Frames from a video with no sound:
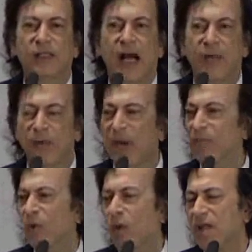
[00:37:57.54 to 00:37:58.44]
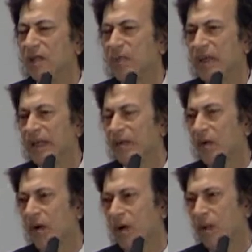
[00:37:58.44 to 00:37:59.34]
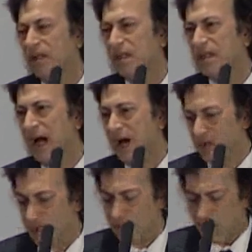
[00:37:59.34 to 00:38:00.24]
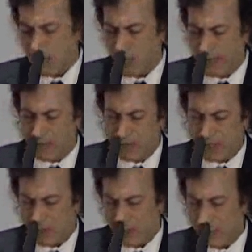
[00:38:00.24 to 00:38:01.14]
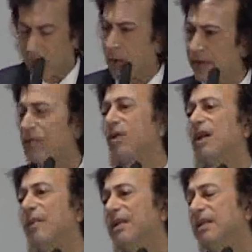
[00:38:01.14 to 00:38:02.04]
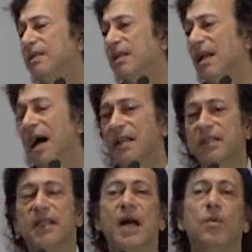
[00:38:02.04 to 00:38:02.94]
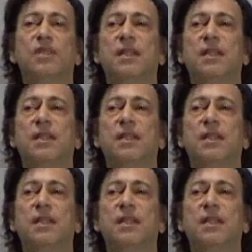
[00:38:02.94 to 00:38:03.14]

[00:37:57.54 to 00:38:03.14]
I remember once being in Horowitz's home, and we were going through Clementi sonatas, and I was